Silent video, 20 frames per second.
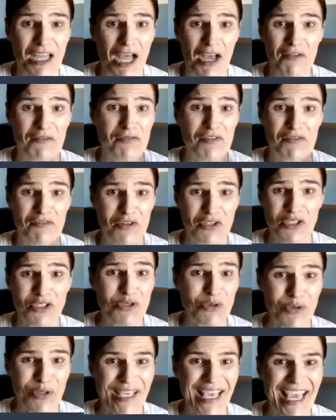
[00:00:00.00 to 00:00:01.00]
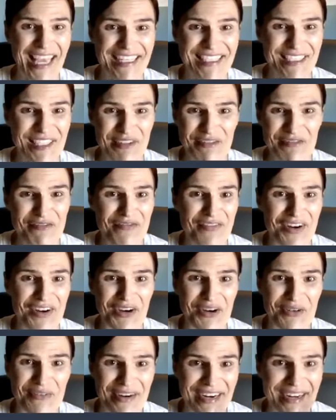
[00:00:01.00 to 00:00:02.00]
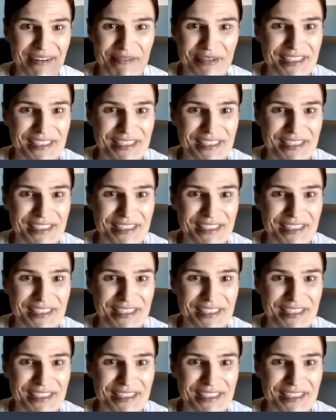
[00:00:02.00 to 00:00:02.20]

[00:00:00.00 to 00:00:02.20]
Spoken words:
of the virtual Canton Fair, right?